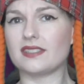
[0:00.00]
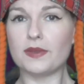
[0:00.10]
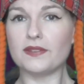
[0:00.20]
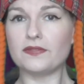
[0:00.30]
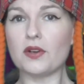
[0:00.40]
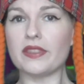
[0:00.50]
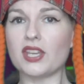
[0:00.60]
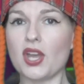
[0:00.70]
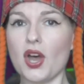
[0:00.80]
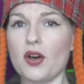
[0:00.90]
before the
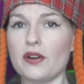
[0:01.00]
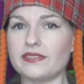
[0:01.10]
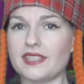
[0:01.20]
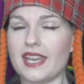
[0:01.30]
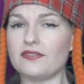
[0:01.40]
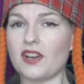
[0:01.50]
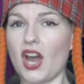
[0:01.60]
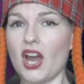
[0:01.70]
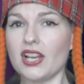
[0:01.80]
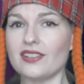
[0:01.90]
cut-off date for
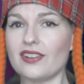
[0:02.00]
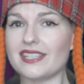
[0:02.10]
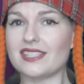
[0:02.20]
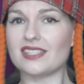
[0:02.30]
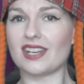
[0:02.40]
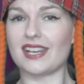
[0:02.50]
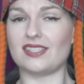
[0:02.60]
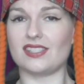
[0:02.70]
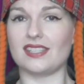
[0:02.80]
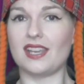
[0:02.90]
early
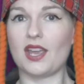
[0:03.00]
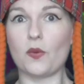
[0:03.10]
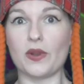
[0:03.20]
registration,